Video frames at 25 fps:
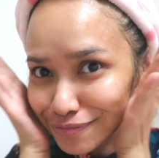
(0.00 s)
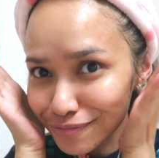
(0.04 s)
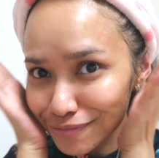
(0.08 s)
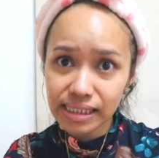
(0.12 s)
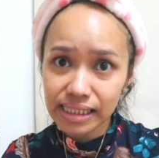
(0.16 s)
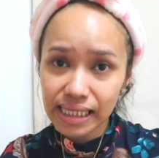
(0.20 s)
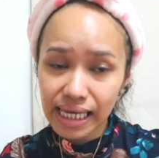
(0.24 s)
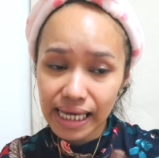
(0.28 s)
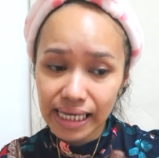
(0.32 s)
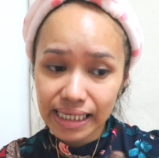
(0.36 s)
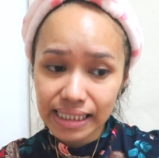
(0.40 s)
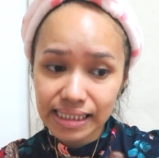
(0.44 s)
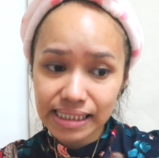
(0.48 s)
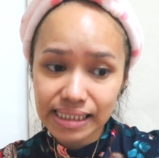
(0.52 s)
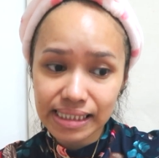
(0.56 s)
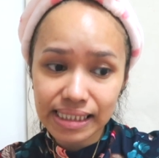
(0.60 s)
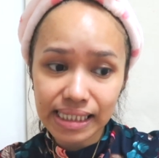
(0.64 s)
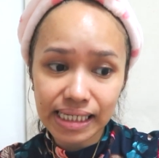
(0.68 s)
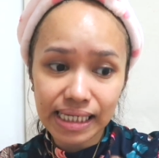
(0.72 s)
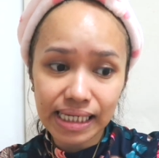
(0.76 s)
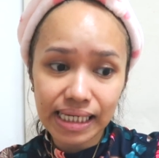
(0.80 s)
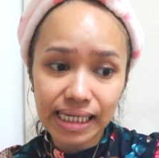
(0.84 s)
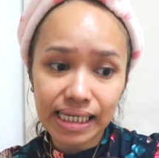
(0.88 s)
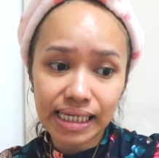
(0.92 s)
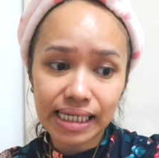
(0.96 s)
Next
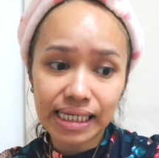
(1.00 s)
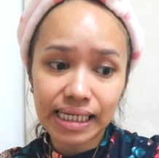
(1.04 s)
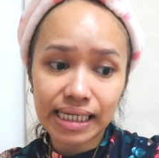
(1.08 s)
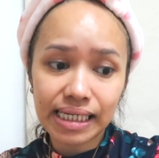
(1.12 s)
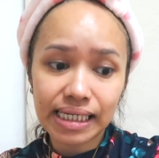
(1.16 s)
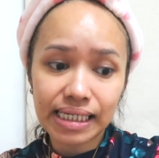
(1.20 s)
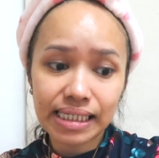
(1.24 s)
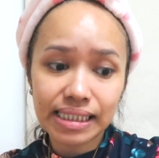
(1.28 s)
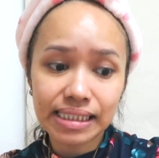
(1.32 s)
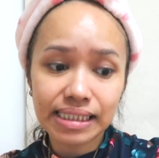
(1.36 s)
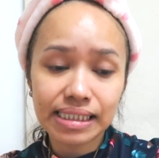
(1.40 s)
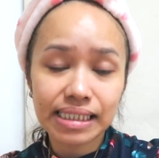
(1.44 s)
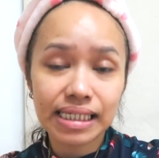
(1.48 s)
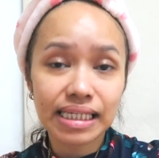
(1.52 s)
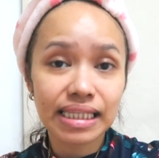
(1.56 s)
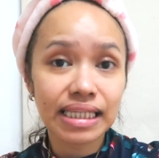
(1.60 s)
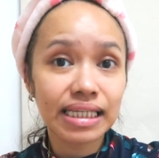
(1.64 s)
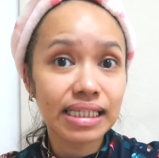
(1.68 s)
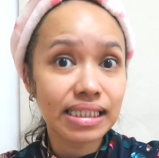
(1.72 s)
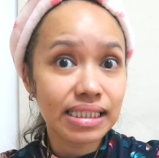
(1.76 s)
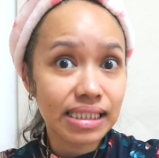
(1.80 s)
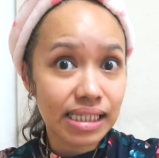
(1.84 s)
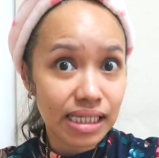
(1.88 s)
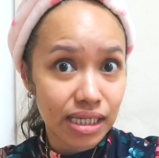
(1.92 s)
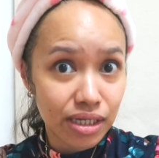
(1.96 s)
is
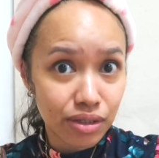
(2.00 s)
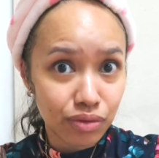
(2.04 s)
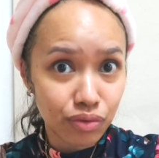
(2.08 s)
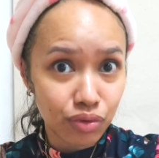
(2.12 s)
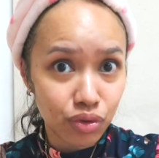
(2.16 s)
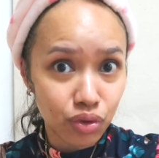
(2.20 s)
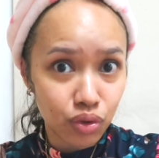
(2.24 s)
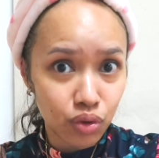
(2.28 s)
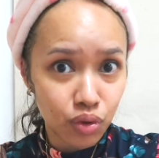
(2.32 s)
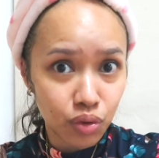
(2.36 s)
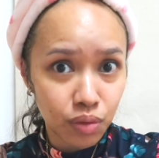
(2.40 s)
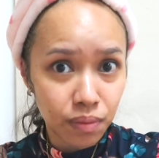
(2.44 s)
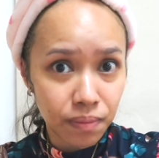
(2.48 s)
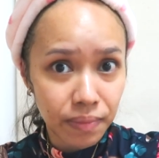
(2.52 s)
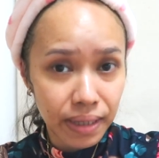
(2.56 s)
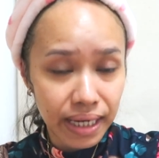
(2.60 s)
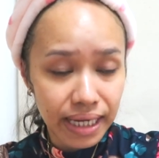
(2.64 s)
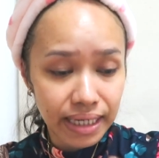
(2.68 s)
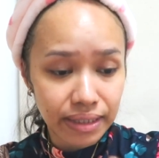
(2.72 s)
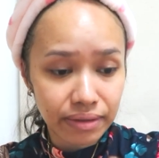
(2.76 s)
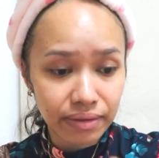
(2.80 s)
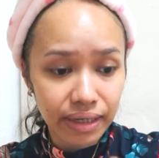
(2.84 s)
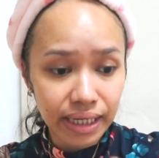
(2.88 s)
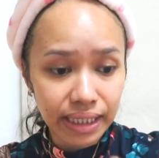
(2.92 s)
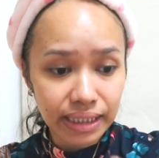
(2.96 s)
the serum.
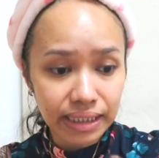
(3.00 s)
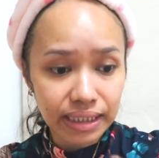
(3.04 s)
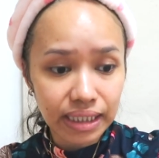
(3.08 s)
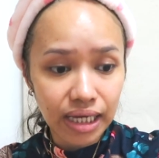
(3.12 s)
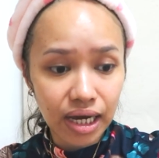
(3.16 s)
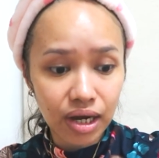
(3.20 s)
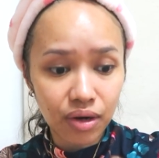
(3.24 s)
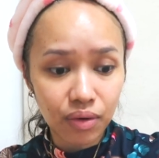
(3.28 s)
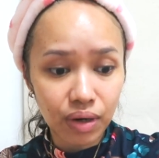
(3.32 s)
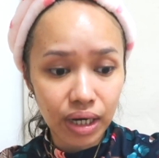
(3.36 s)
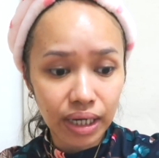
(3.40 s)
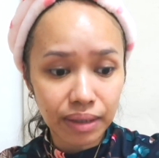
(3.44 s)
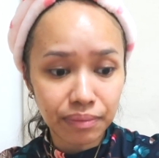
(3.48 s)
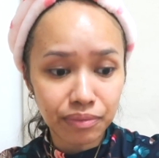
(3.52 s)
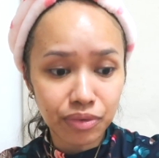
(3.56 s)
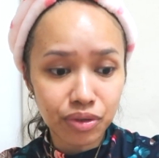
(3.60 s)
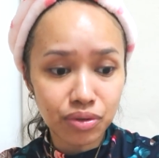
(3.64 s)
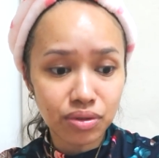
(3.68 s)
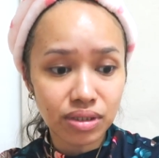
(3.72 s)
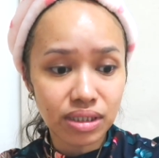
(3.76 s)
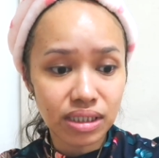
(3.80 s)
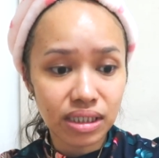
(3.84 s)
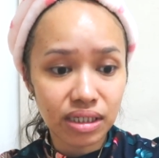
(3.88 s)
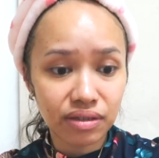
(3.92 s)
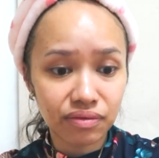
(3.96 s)
And right now, I'm
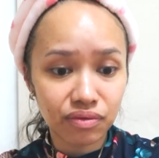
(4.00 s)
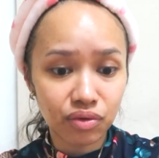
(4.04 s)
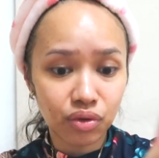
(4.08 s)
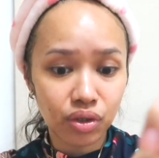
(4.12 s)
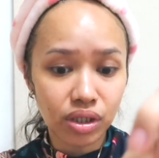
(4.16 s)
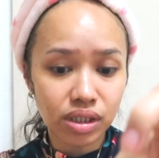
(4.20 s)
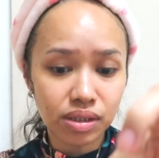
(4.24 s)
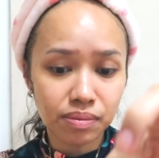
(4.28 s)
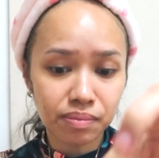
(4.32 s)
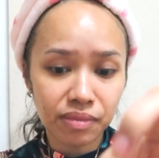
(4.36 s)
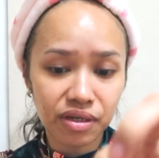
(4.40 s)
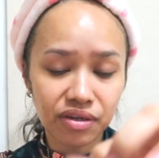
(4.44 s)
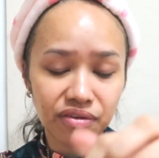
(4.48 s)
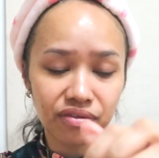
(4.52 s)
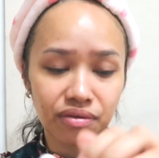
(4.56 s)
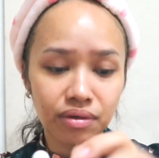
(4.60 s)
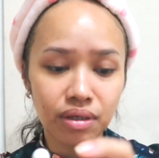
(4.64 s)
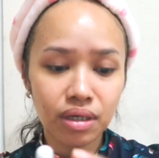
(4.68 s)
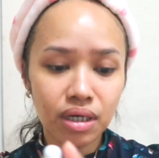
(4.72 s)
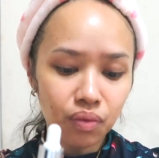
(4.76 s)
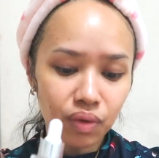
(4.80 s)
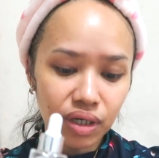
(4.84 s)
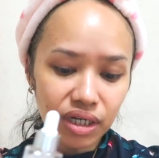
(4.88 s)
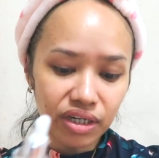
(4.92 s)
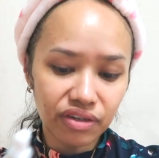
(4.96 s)
using, of course,
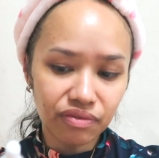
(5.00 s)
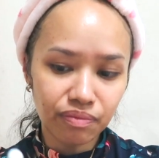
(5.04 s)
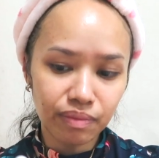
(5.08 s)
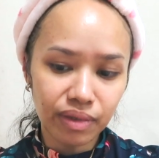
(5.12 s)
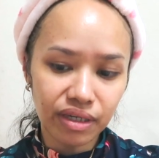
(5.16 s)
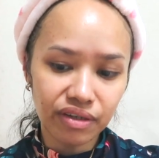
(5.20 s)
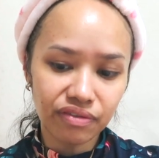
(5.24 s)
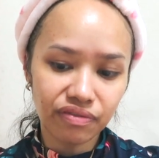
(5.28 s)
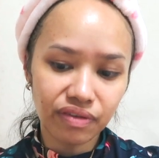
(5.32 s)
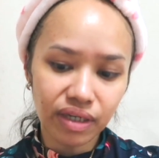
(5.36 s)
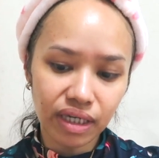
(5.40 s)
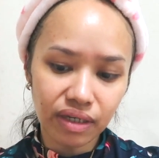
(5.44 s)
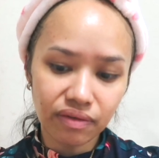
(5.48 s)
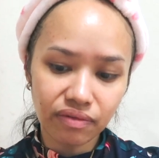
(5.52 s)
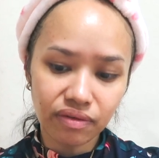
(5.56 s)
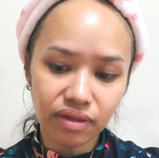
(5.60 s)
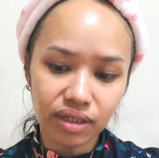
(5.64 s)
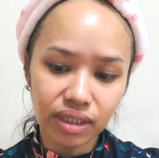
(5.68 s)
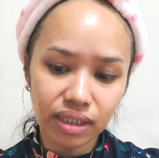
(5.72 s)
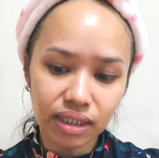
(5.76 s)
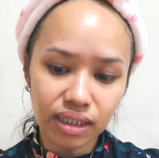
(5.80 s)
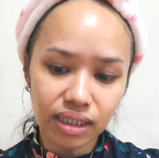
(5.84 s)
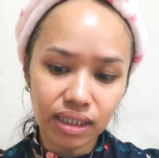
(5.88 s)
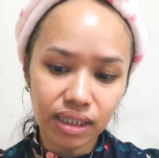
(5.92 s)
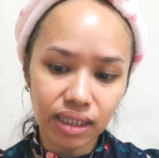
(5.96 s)
one of my
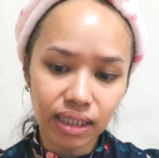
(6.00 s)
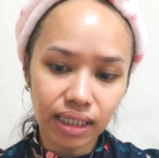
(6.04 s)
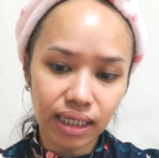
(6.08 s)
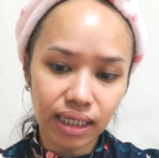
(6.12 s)
favorite, the